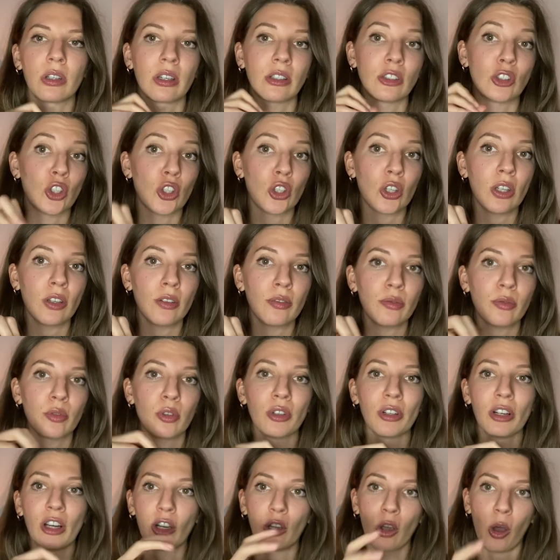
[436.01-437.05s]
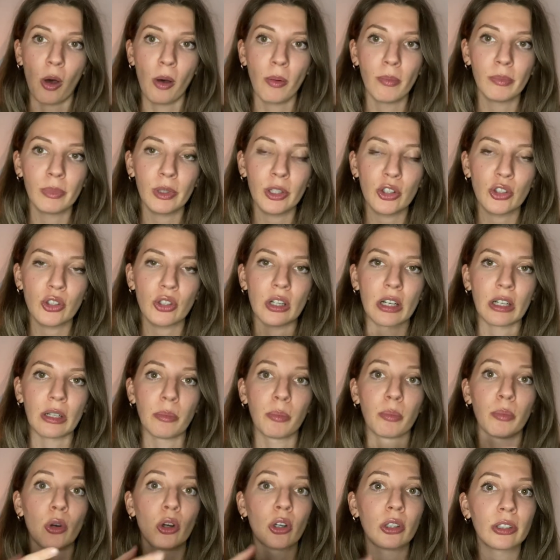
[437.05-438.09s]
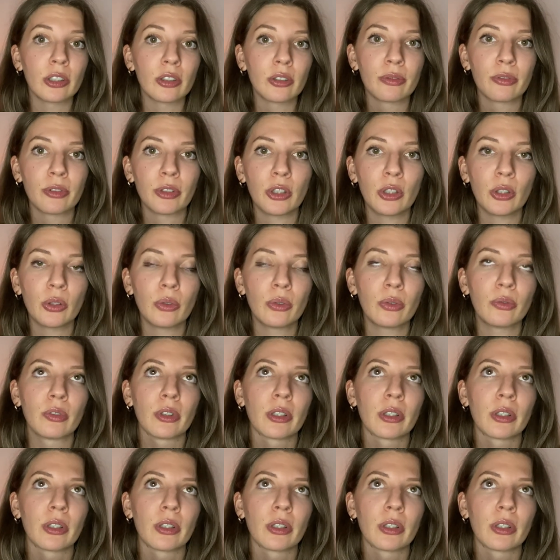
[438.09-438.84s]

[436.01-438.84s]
achieve or accomplish that are important for you.